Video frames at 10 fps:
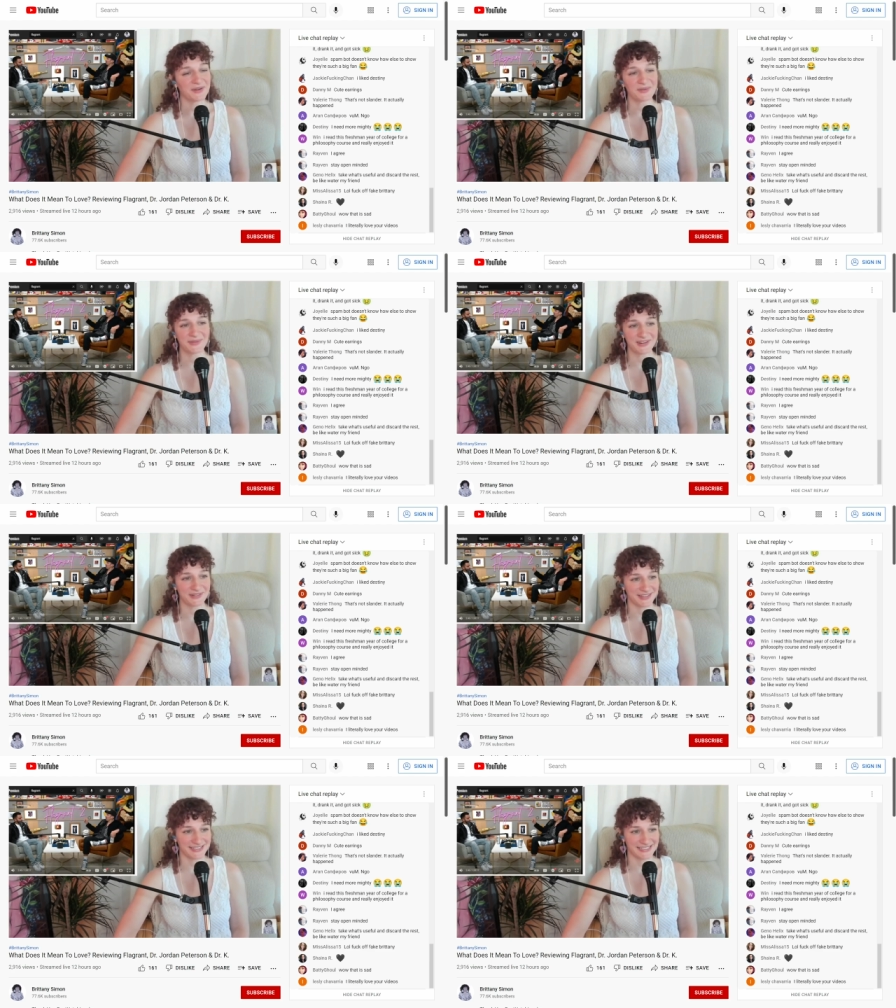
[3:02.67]
We don't
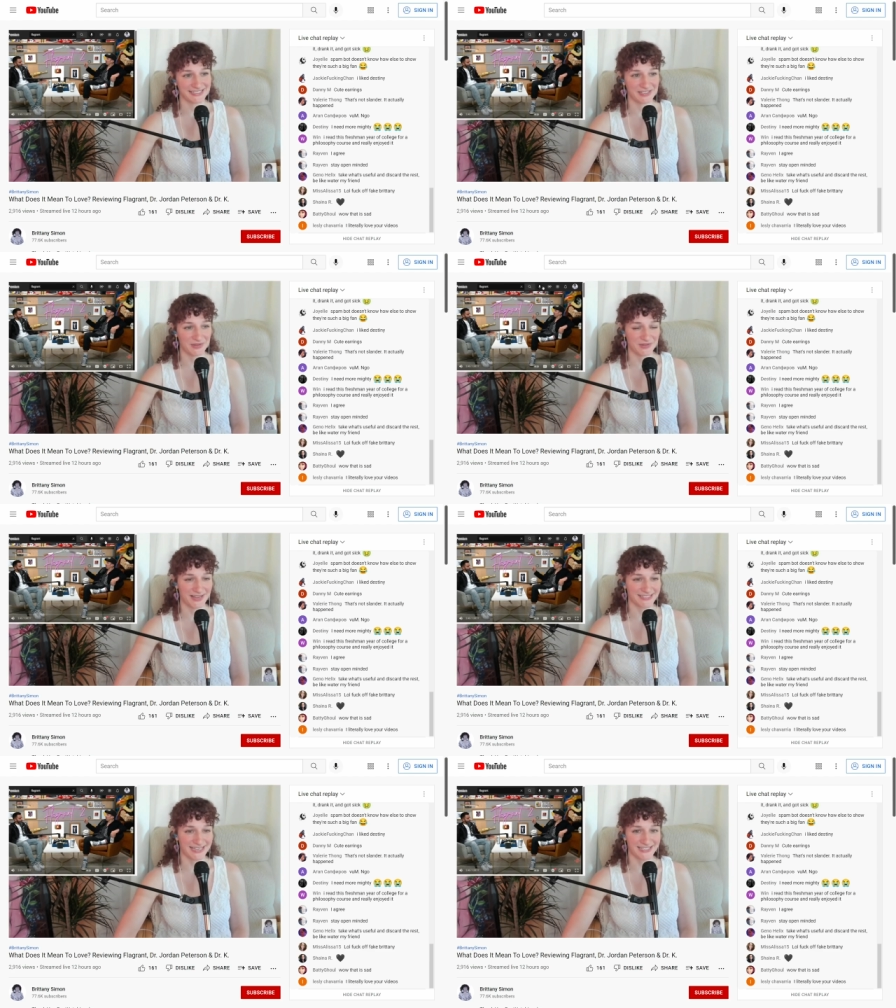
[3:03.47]
really need to know the
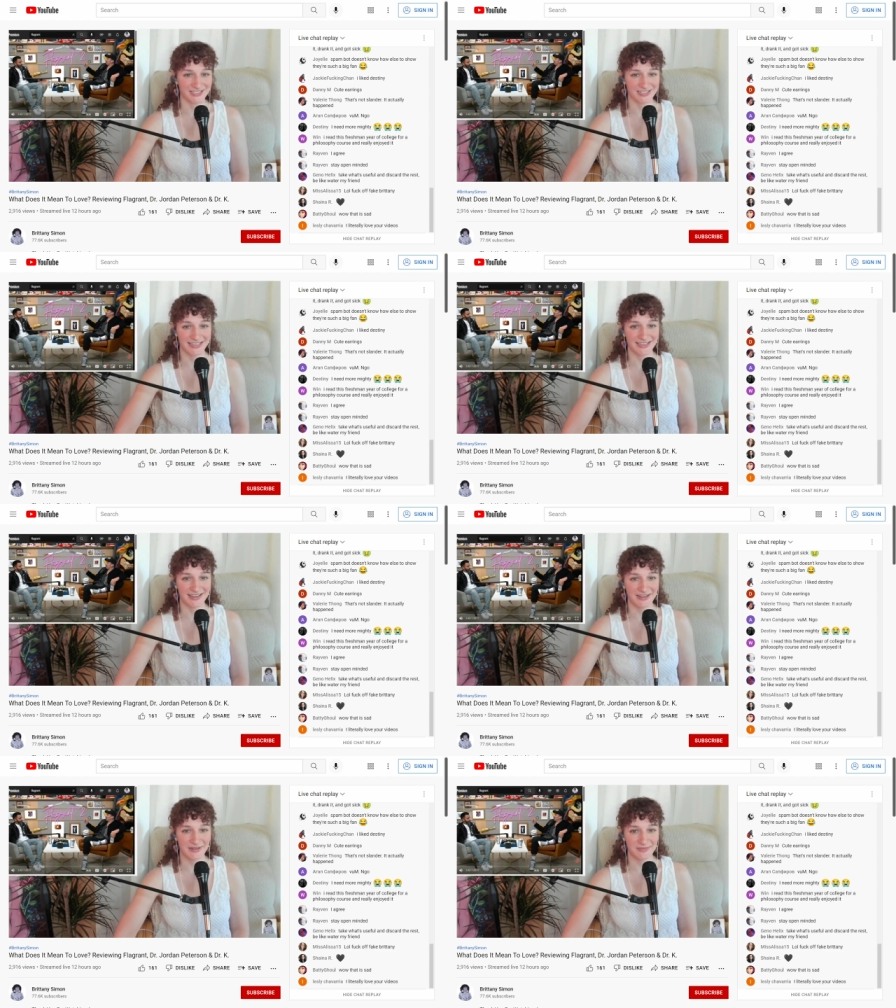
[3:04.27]
rest. Actually,
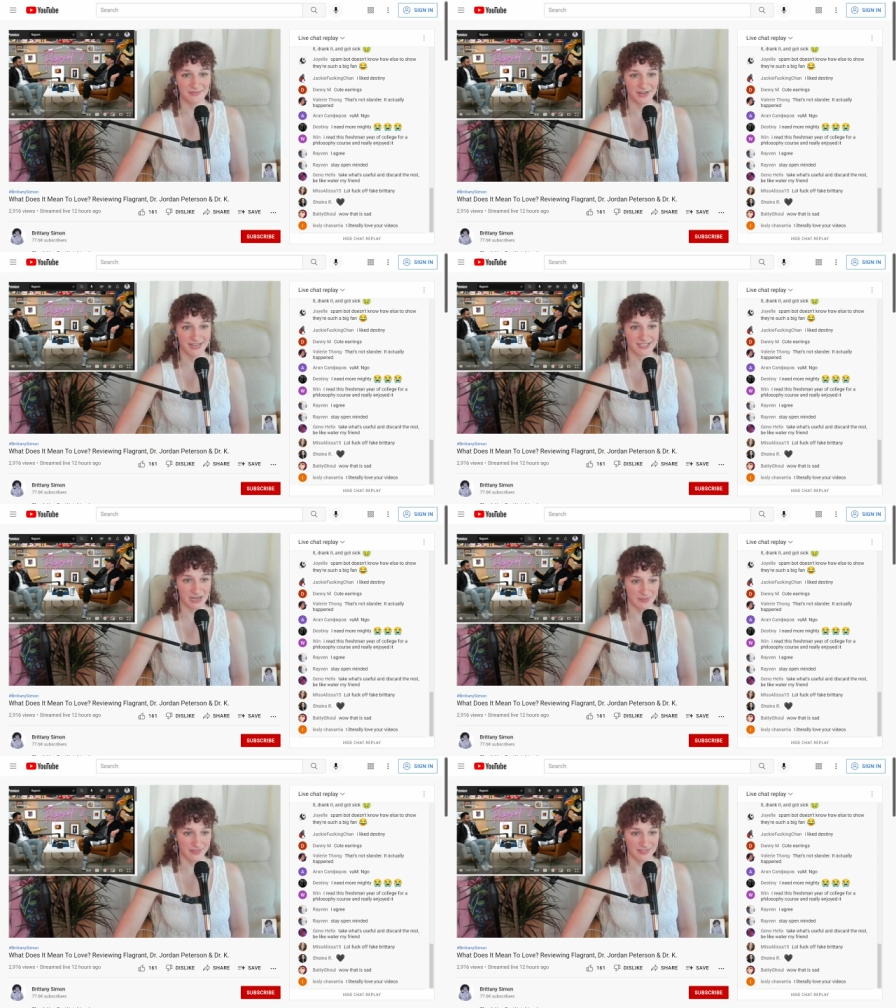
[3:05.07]
um, we're gonna
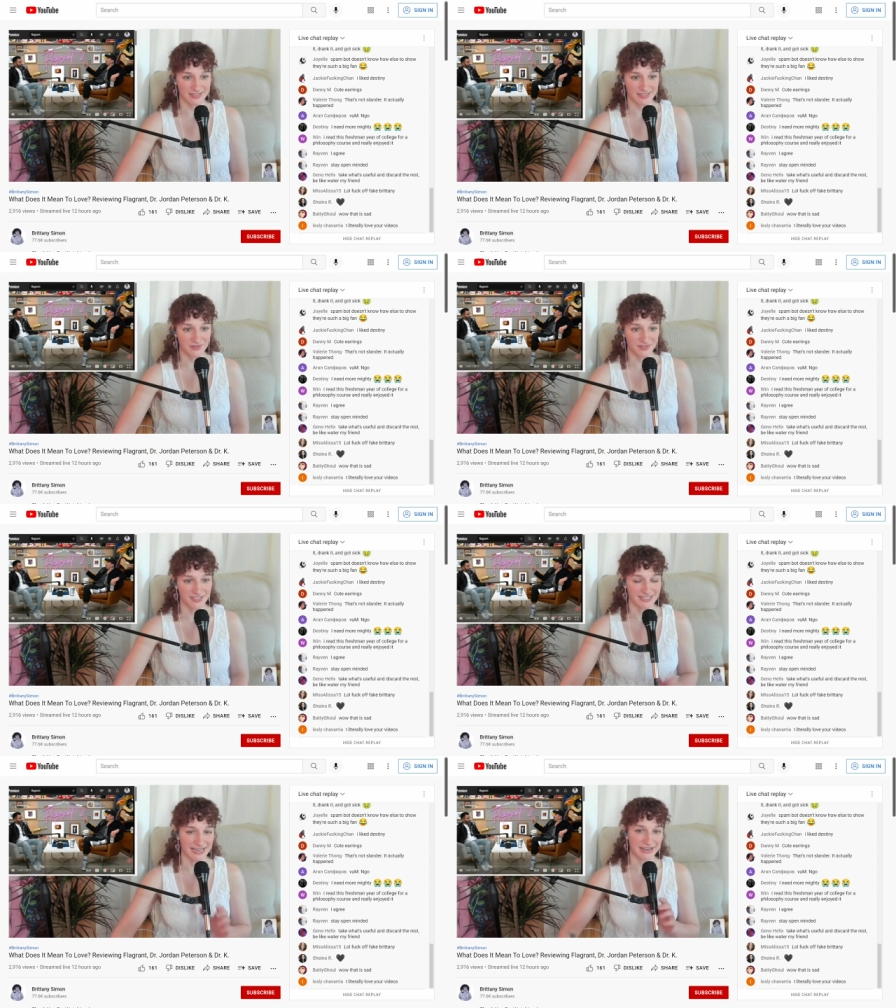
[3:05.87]
talk about this though for
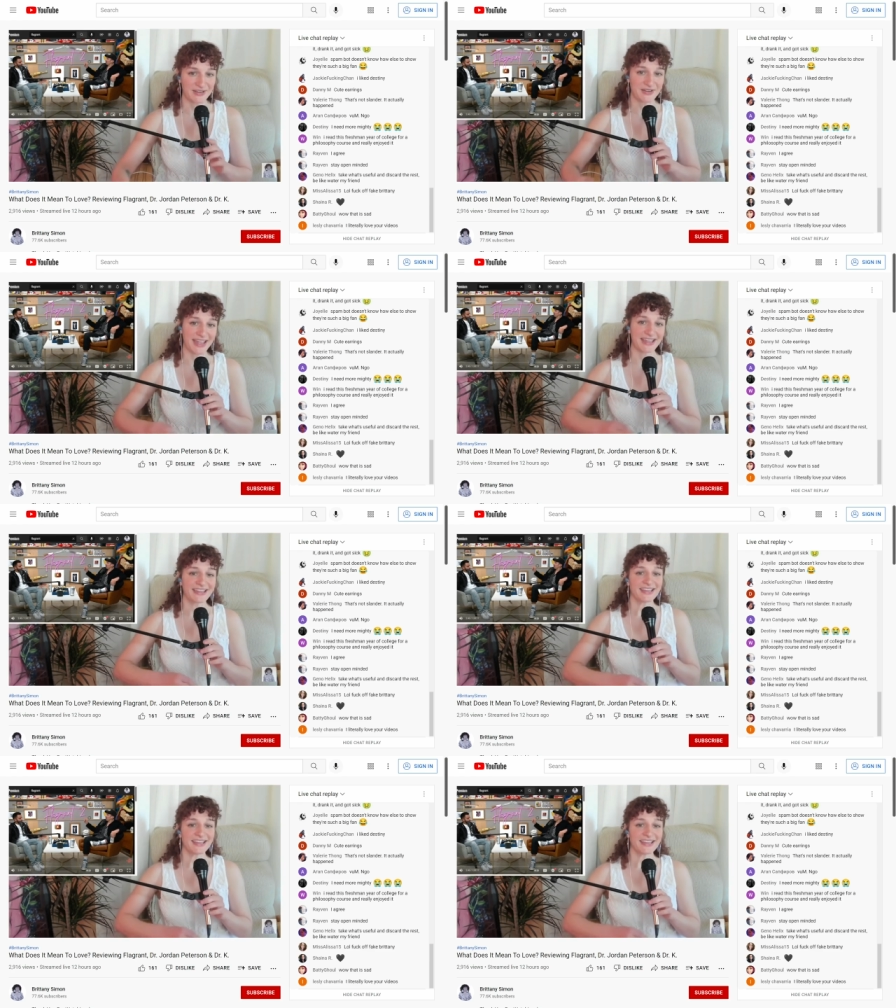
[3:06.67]
a second. Okay.